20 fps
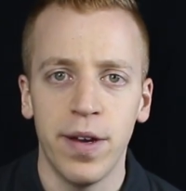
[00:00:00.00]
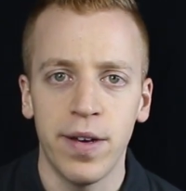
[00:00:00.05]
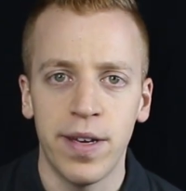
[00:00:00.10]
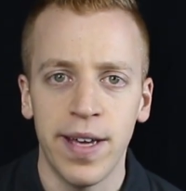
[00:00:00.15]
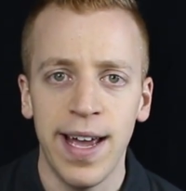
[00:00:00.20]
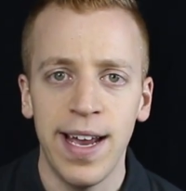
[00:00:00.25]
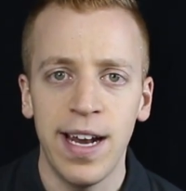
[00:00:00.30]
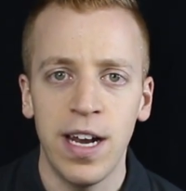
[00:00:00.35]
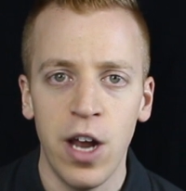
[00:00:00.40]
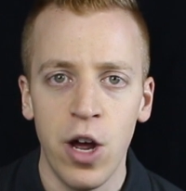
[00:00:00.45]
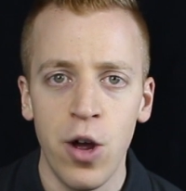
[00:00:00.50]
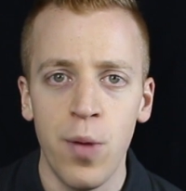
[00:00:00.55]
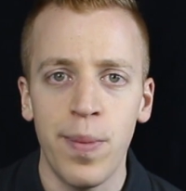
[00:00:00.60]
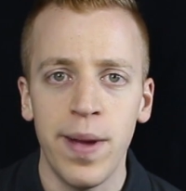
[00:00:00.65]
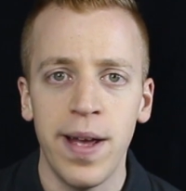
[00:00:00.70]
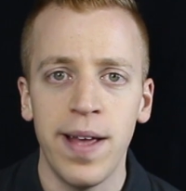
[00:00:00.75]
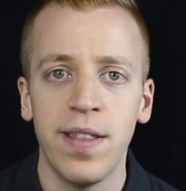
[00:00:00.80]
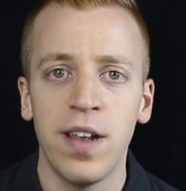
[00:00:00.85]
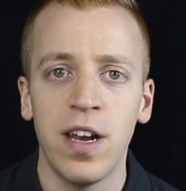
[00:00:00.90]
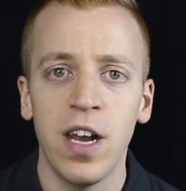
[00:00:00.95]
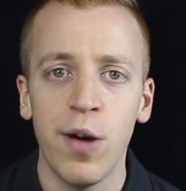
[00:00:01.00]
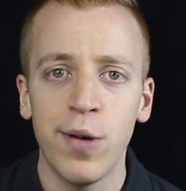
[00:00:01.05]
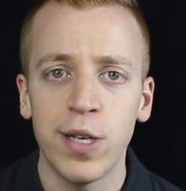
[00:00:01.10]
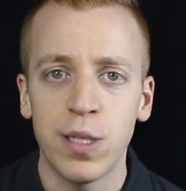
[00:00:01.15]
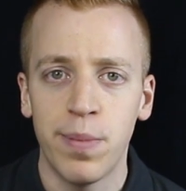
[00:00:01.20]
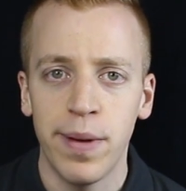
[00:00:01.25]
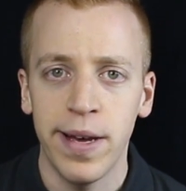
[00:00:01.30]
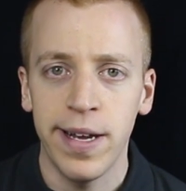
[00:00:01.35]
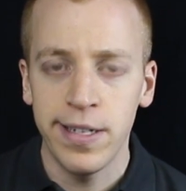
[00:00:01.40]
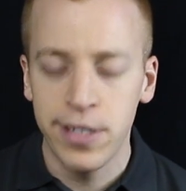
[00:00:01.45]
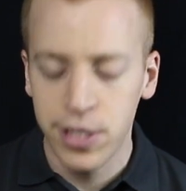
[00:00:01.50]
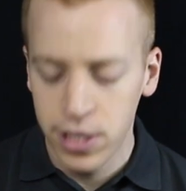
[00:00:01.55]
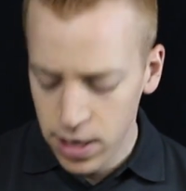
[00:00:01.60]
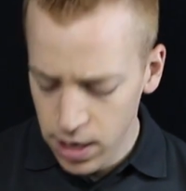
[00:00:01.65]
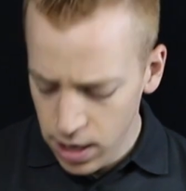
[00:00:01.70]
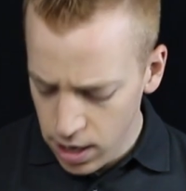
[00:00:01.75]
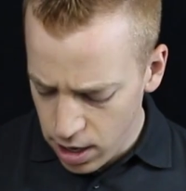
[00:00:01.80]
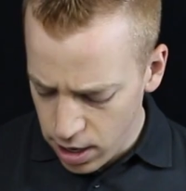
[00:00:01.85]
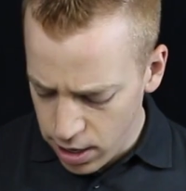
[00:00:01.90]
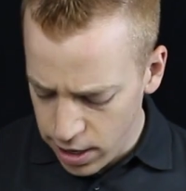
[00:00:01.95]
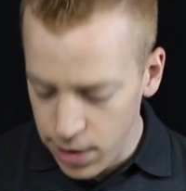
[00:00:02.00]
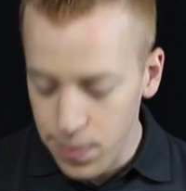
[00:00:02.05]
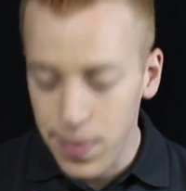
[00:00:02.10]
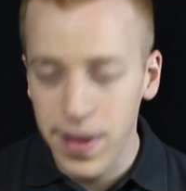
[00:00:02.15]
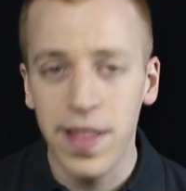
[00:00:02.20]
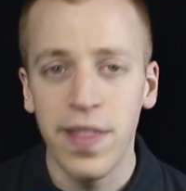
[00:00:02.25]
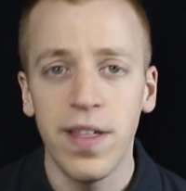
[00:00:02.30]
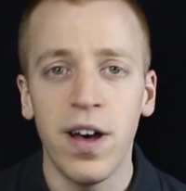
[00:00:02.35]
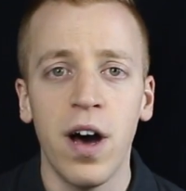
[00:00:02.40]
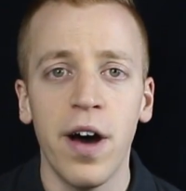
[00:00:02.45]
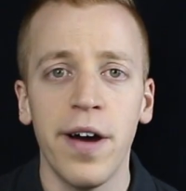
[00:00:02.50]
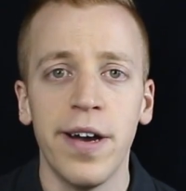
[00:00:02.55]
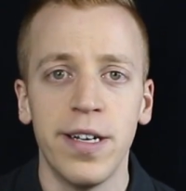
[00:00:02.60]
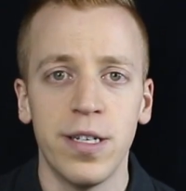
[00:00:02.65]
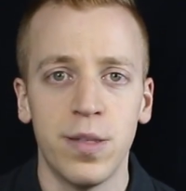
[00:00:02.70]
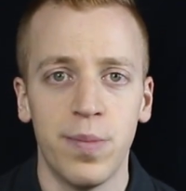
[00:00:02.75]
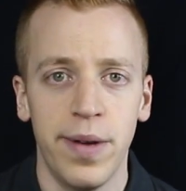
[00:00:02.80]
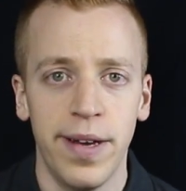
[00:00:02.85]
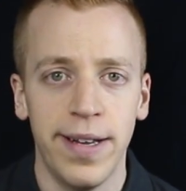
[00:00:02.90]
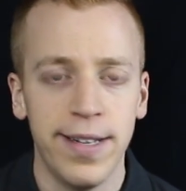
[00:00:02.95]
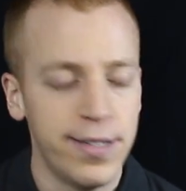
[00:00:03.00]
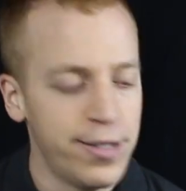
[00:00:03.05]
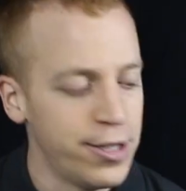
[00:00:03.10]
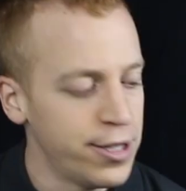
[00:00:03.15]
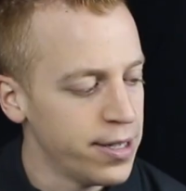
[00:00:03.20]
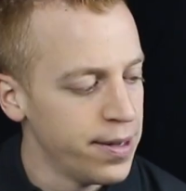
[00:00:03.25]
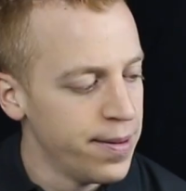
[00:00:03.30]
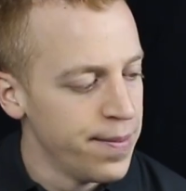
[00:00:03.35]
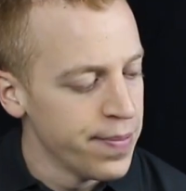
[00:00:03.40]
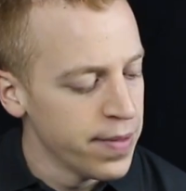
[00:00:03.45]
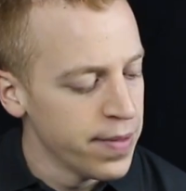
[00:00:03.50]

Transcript: Okay, low being the lowest pitch, high being the highest pitch.